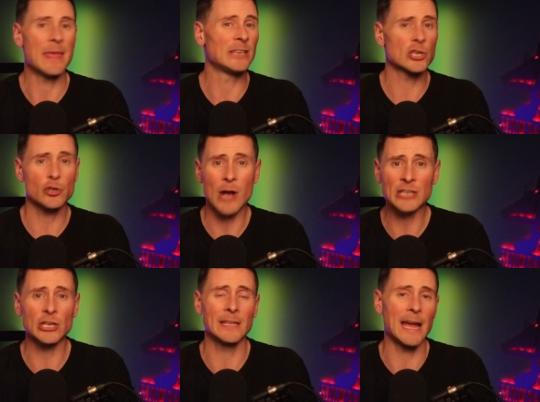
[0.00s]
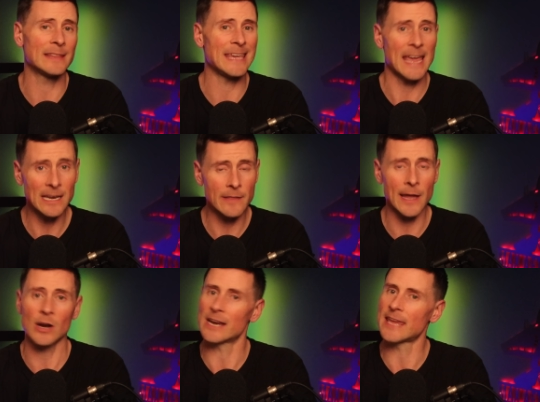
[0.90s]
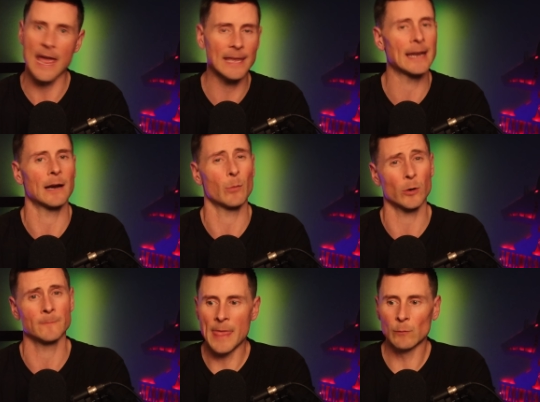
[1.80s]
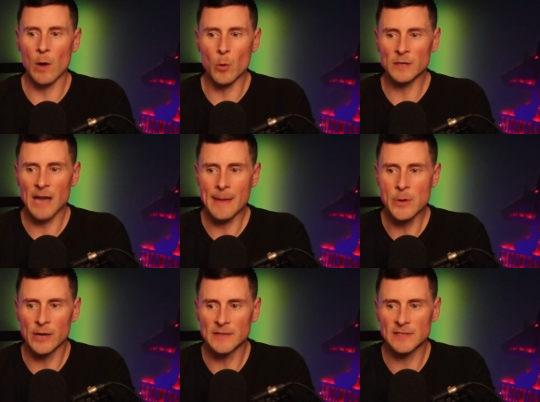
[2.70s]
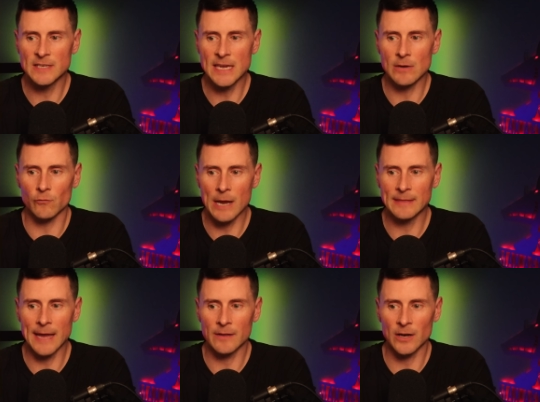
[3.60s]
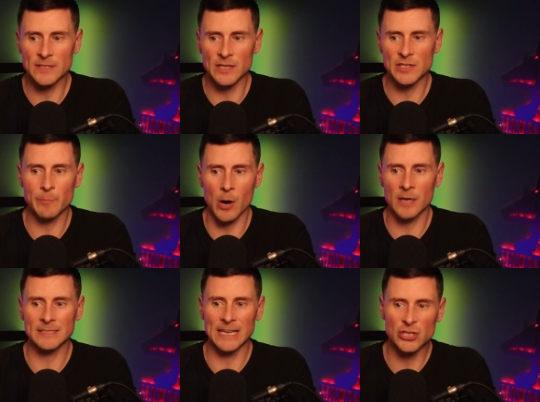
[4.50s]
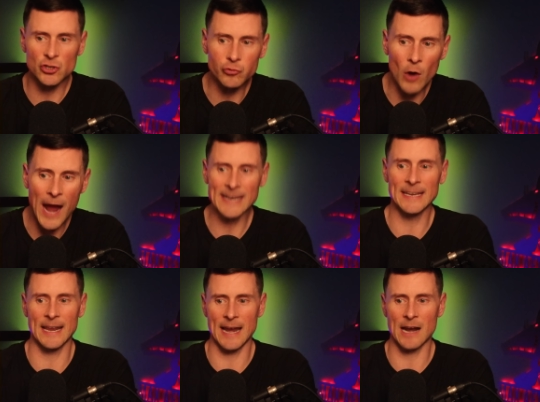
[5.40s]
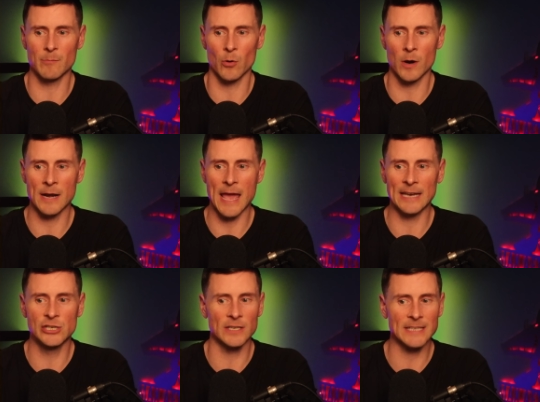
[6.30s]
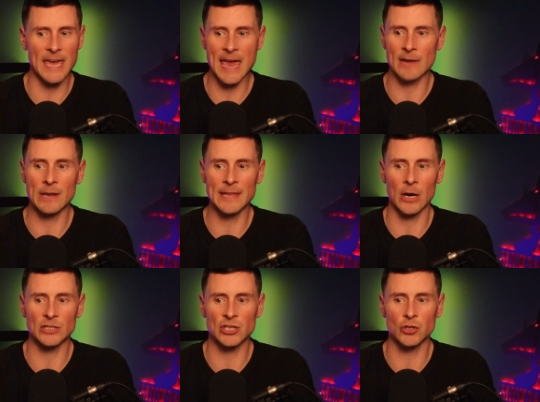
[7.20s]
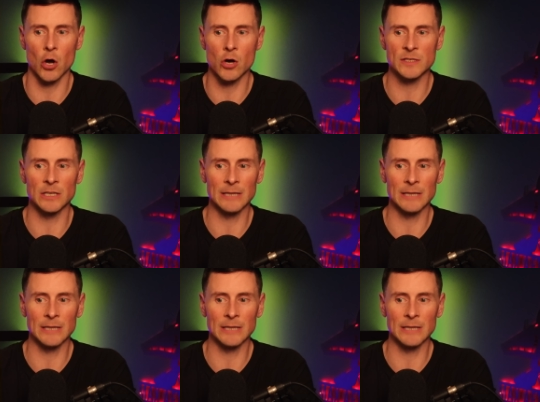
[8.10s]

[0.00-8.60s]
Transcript: And then just tragically at the end there, it can't get airborne. And then one more time, you can see right there, there's the sparks. It's trying to get airborne and it just can't right there. It stalls.